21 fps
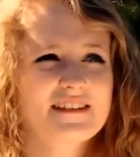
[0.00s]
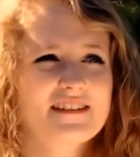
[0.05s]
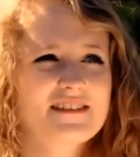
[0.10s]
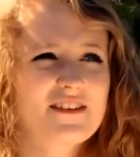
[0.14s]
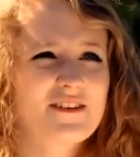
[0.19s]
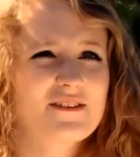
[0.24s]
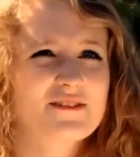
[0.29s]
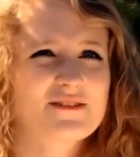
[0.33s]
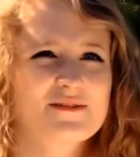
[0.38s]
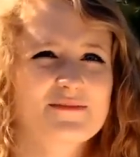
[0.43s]

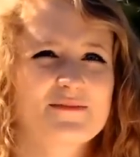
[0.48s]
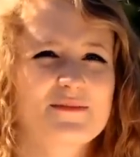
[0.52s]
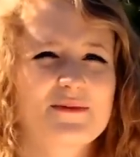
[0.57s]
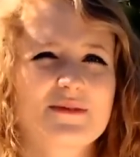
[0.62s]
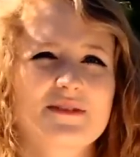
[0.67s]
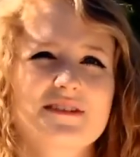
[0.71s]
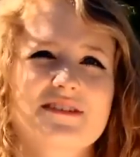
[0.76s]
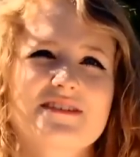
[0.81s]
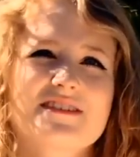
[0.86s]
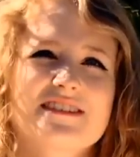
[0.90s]
songs and
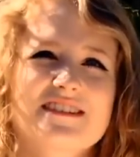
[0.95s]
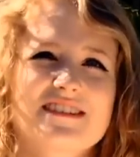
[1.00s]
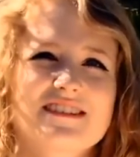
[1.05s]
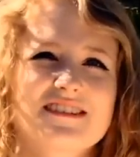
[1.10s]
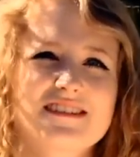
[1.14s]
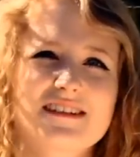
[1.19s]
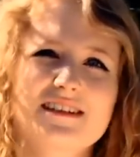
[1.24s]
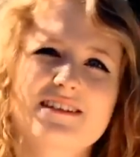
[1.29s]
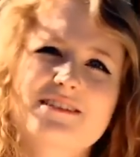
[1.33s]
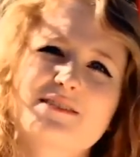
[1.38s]
poetry
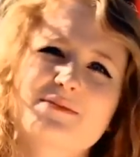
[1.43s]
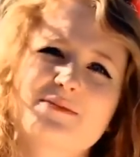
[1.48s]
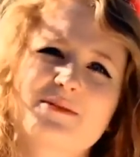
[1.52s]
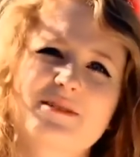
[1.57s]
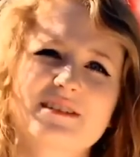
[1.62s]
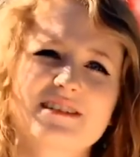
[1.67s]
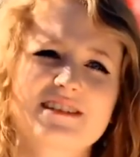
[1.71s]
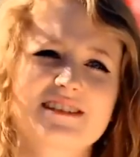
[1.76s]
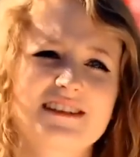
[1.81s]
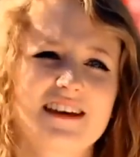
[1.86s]
since I was
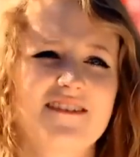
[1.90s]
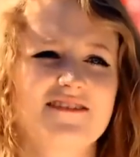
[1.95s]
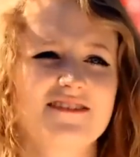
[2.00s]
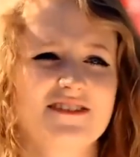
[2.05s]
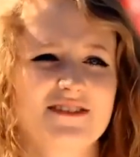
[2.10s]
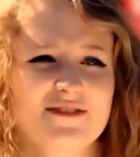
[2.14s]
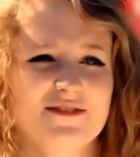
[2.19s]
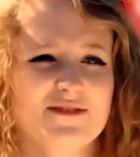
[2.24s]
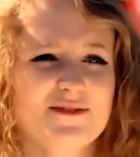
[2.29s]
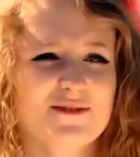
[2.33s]
about
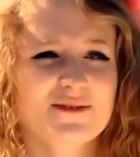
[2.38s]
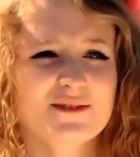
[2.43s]
seven years